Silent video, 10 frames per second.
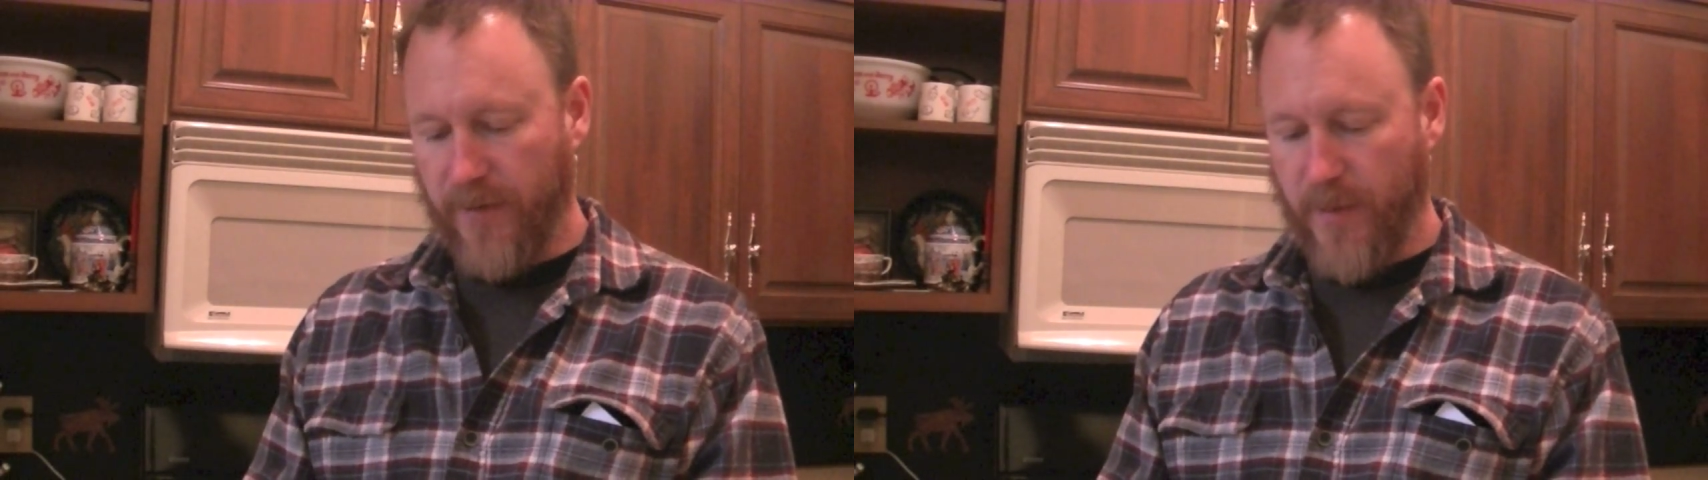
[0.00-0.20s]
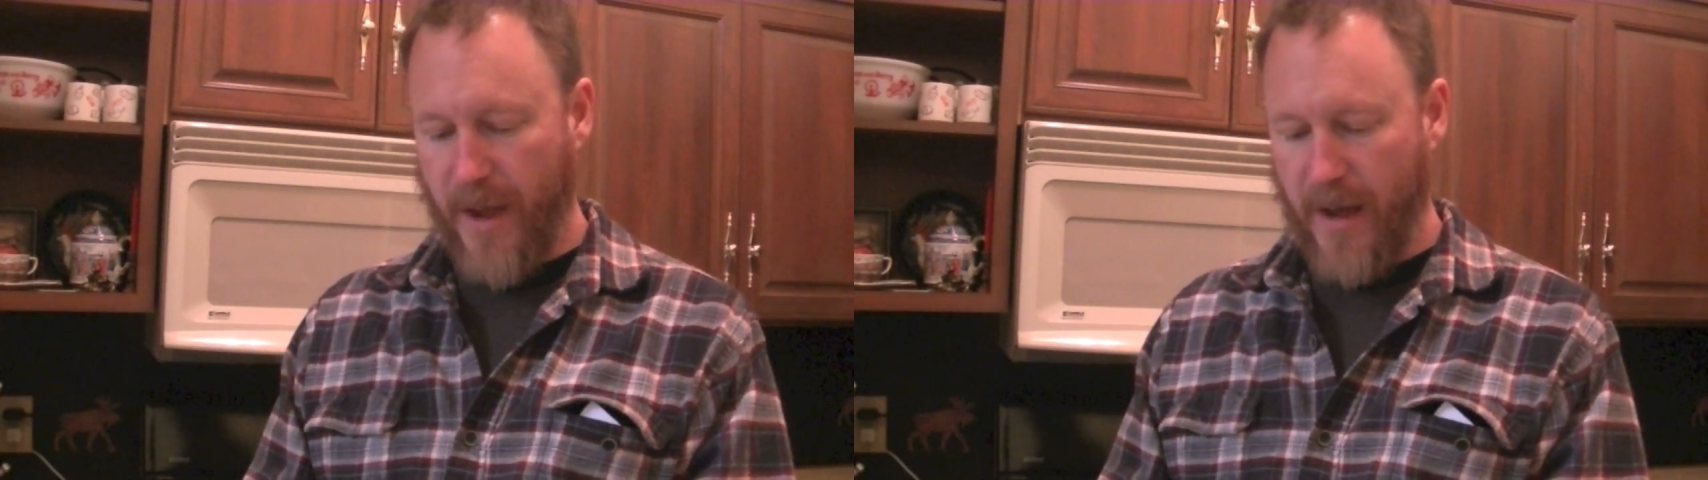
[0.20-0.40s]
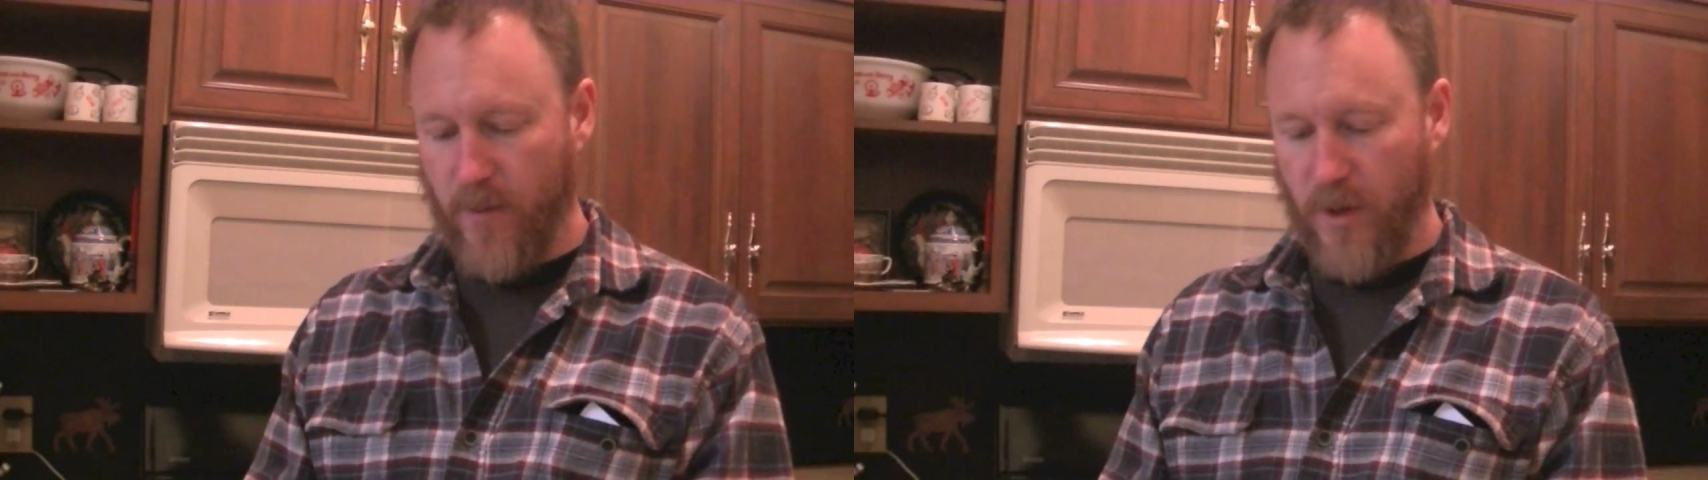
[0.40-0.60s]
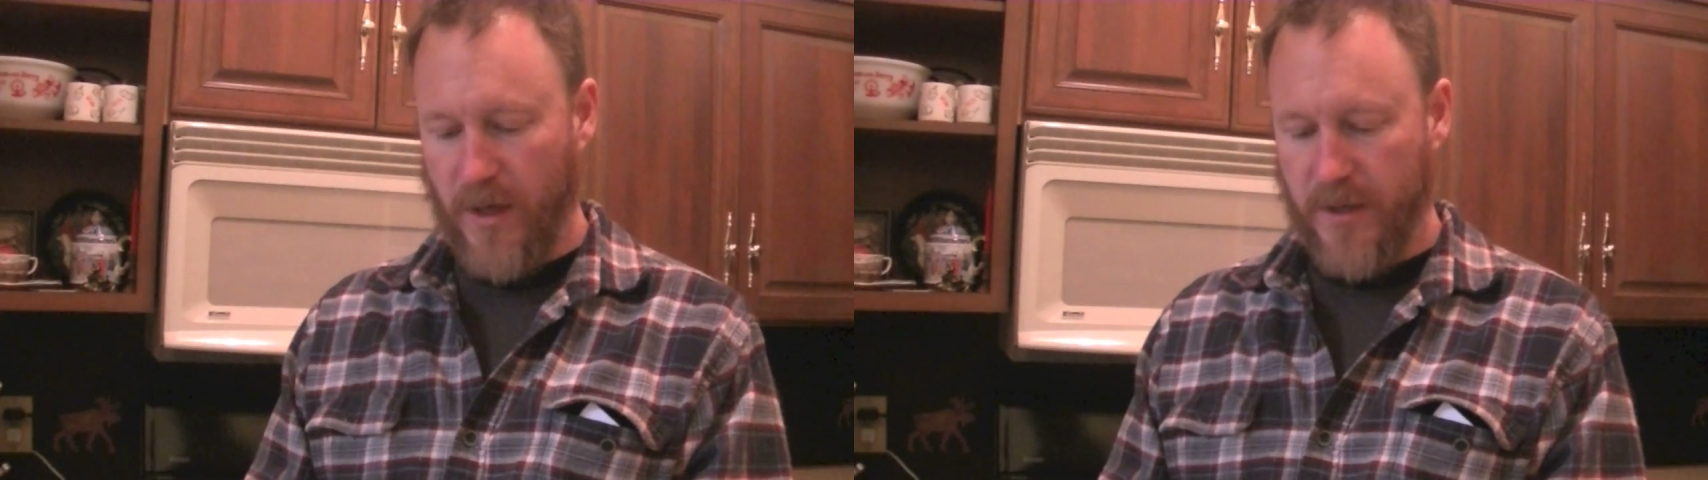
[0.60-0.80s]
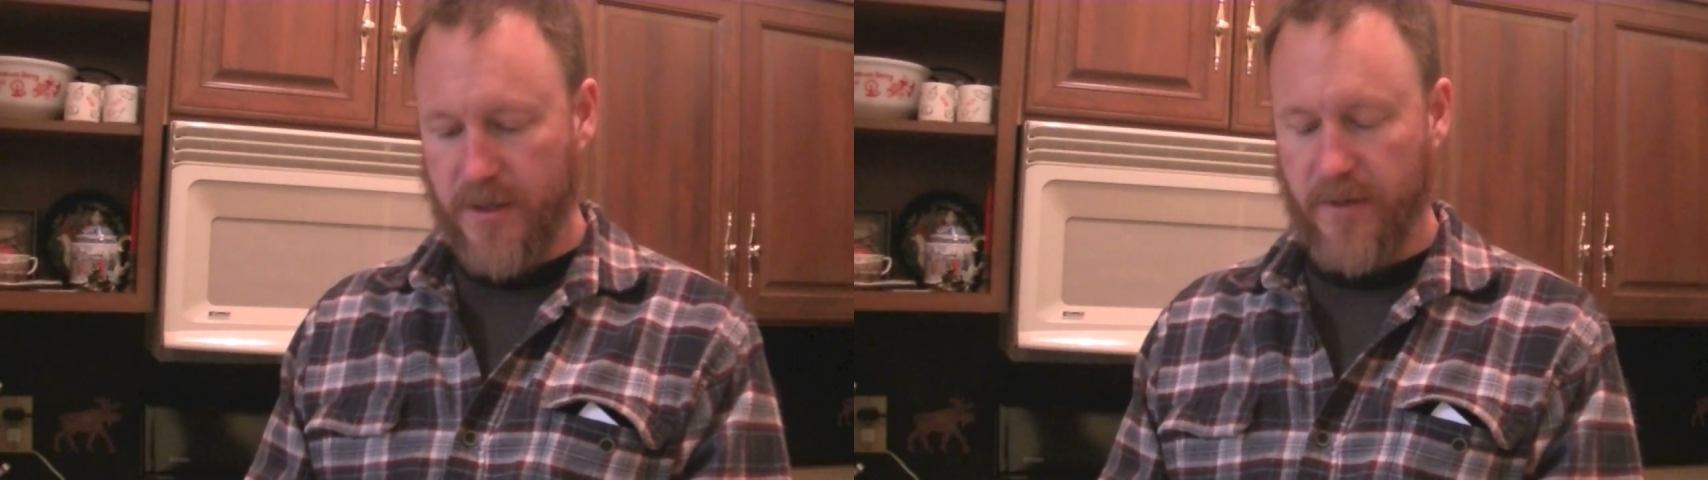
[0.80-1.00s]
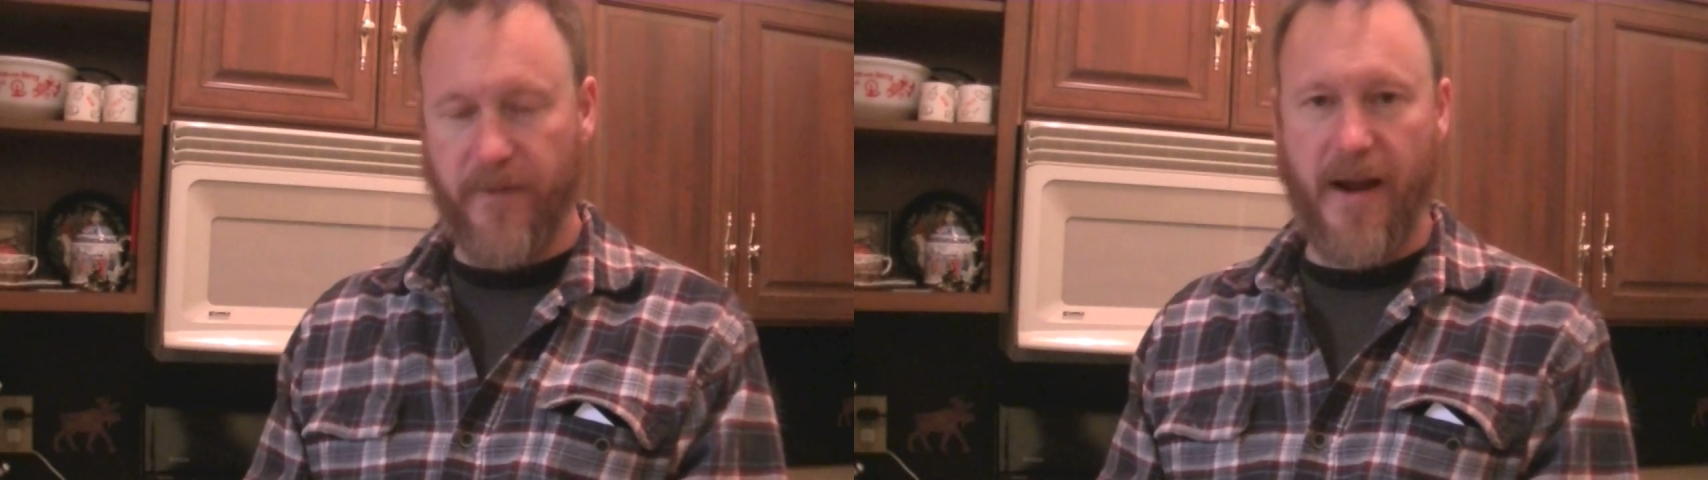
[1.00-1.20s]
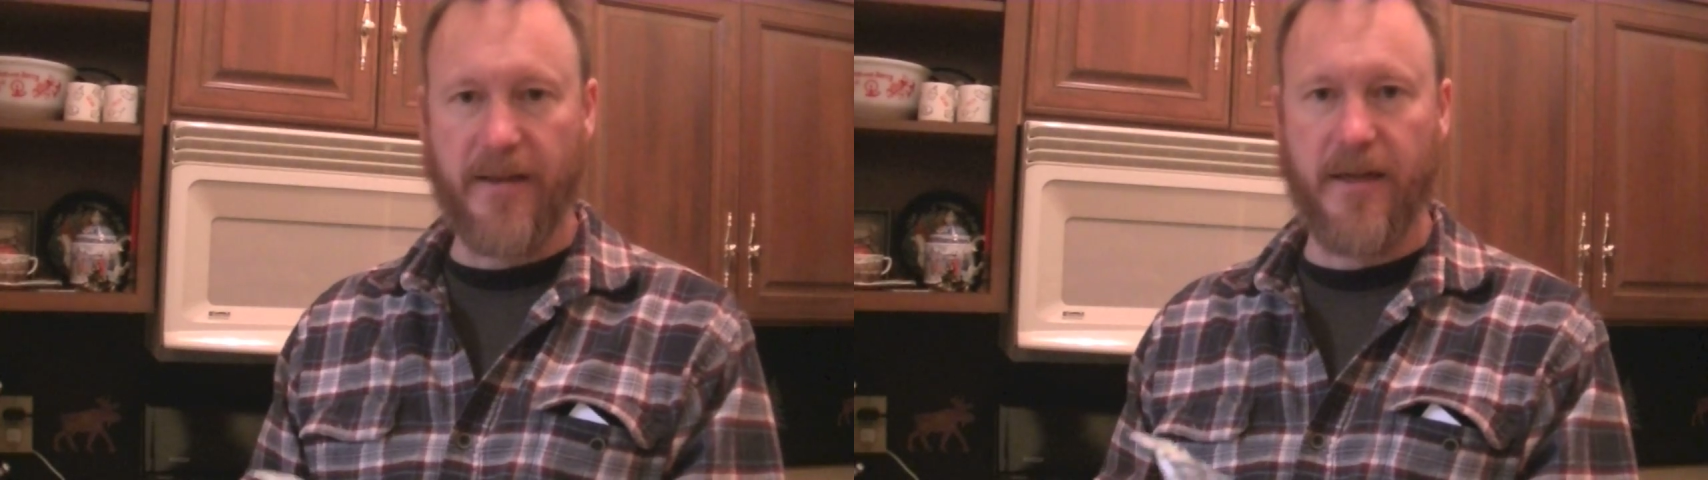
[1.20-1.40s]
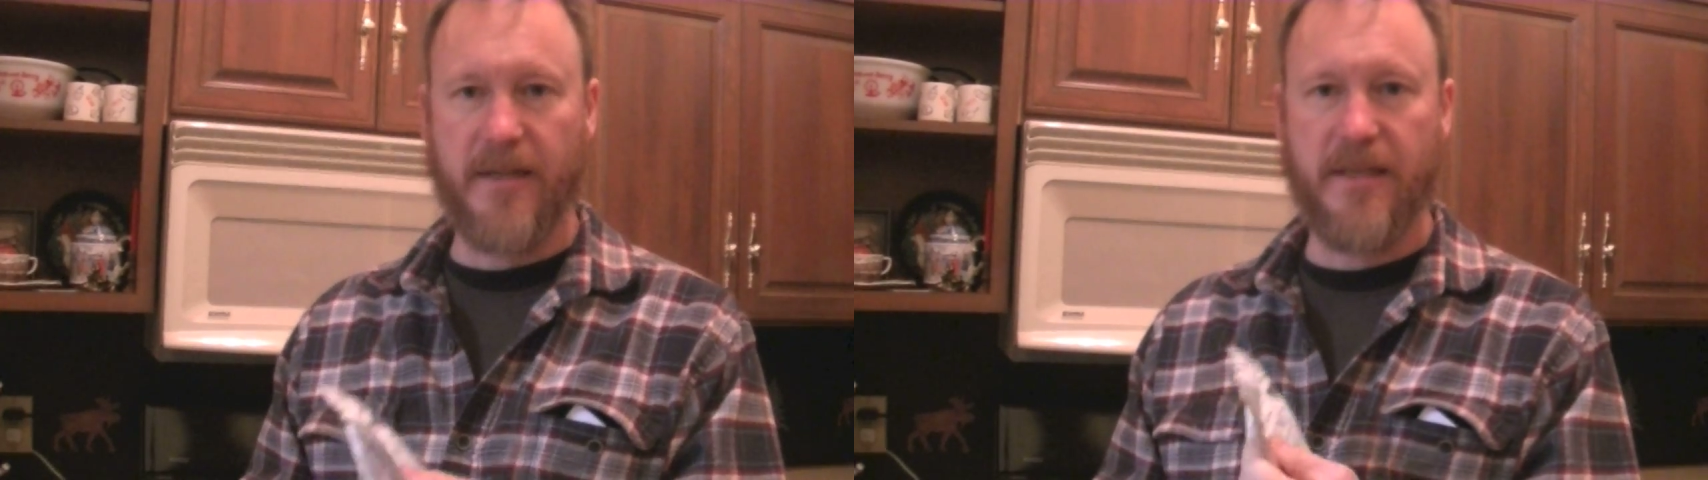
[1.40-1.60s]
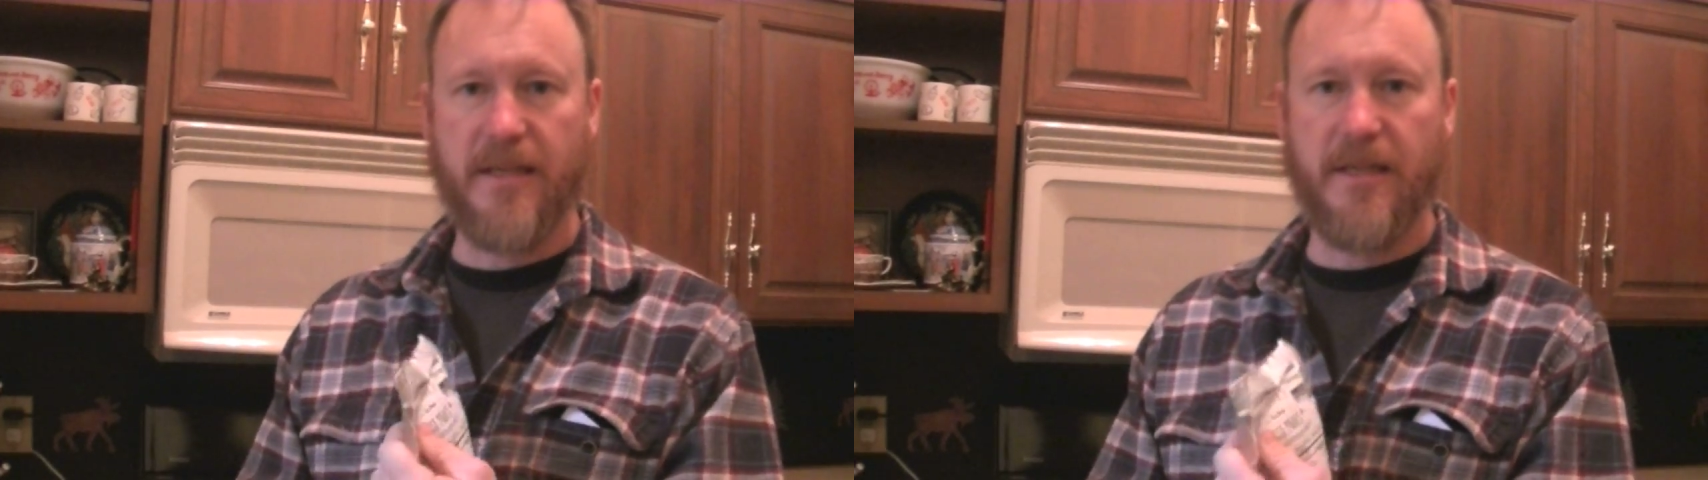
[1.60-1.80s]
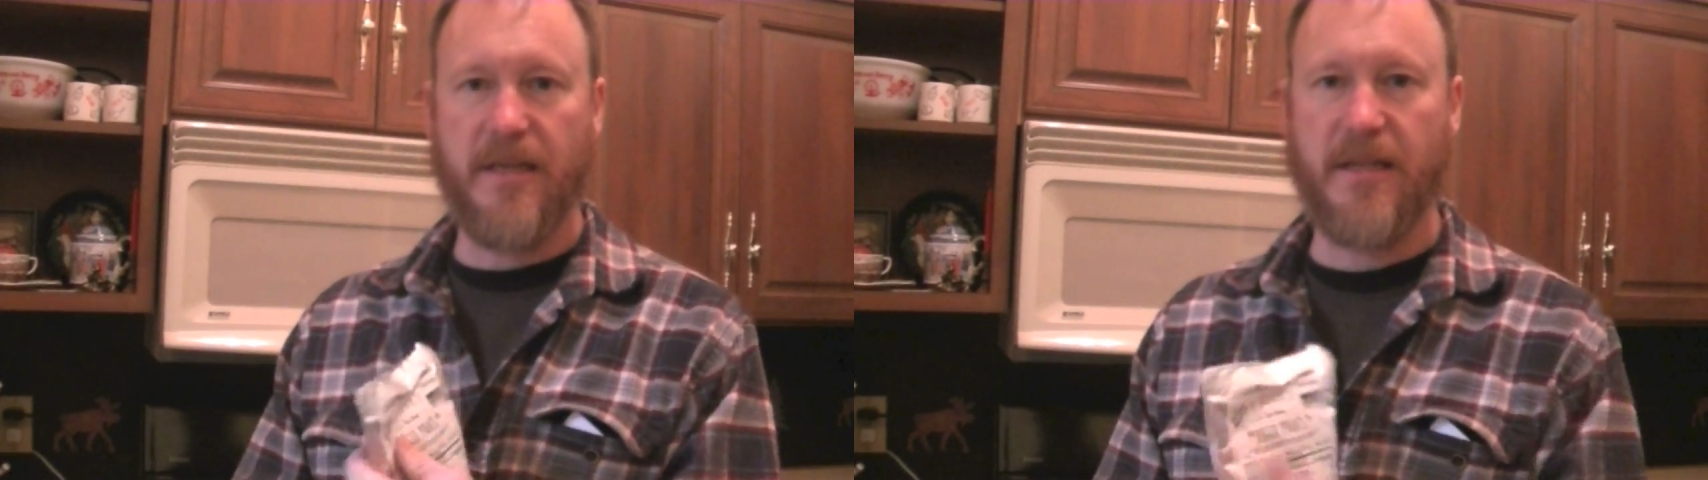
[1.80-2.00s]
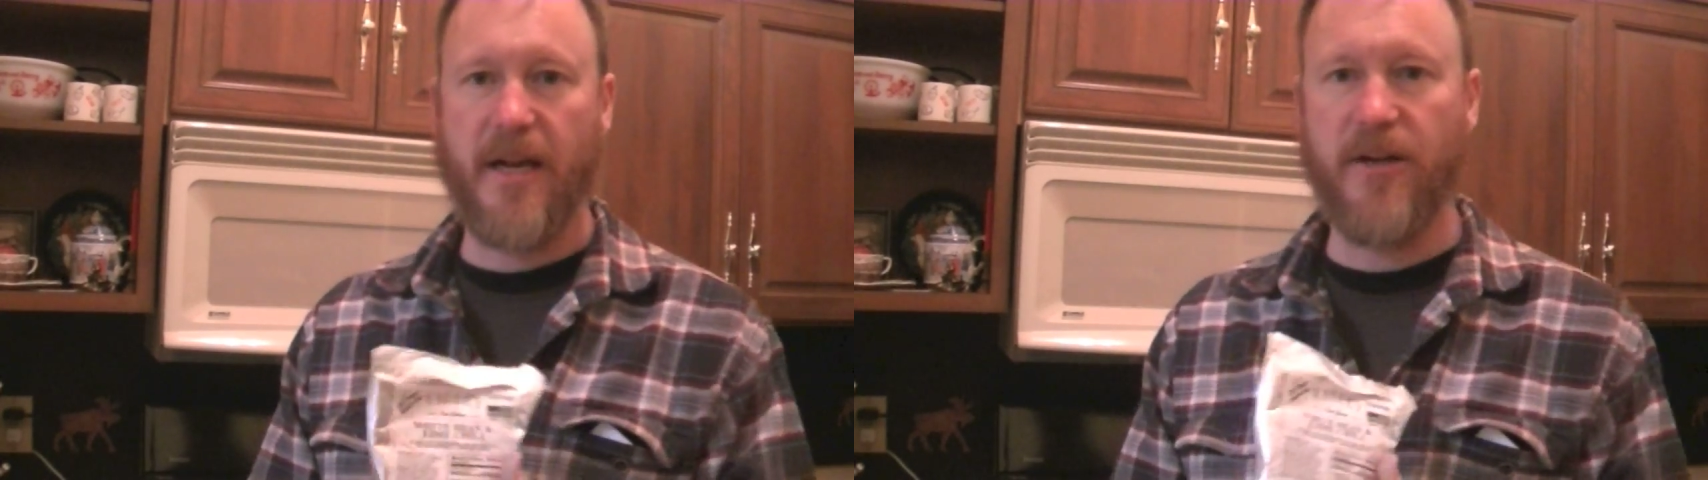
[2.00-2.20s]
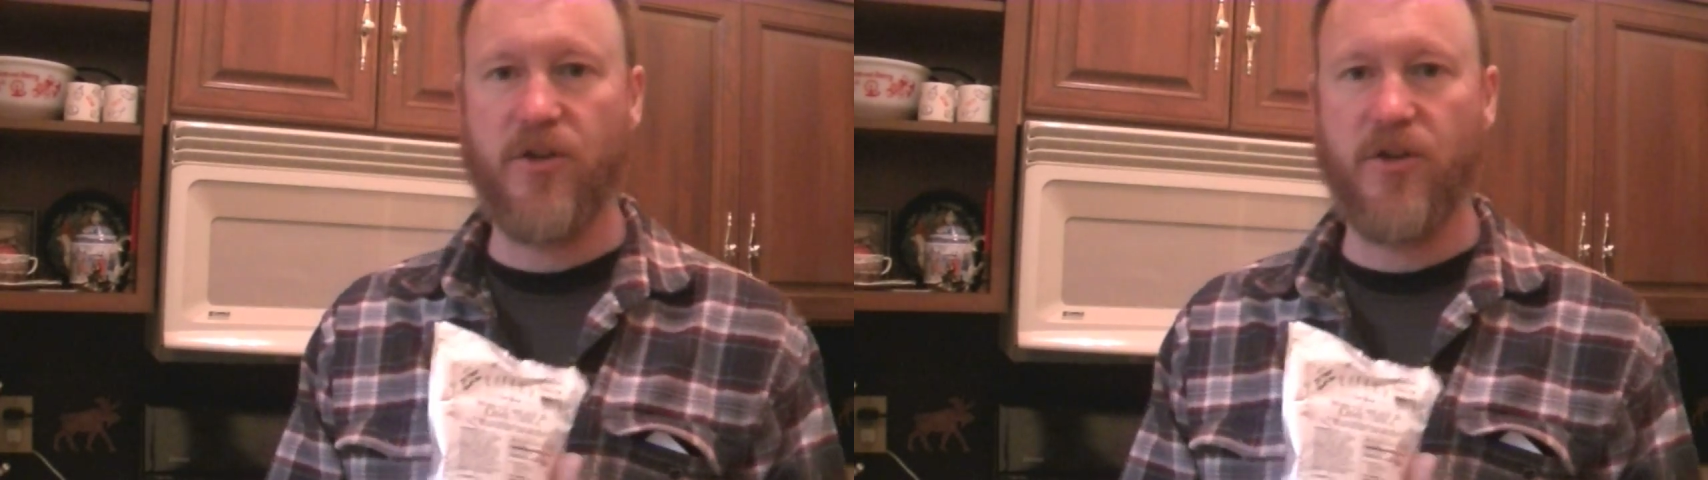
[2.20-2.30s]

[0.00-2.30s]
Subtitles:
the bat was the fact that it says that it's got a